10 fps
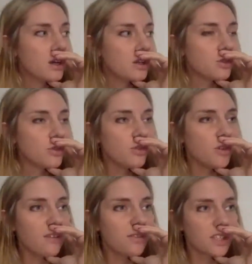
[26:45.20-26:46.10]
so you
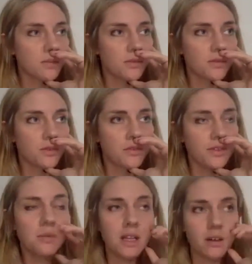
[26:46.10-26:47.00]
have, for example, for
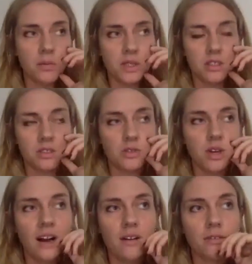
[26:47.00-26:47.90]
female competitions, you
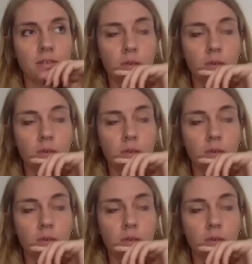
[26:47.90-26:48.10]
have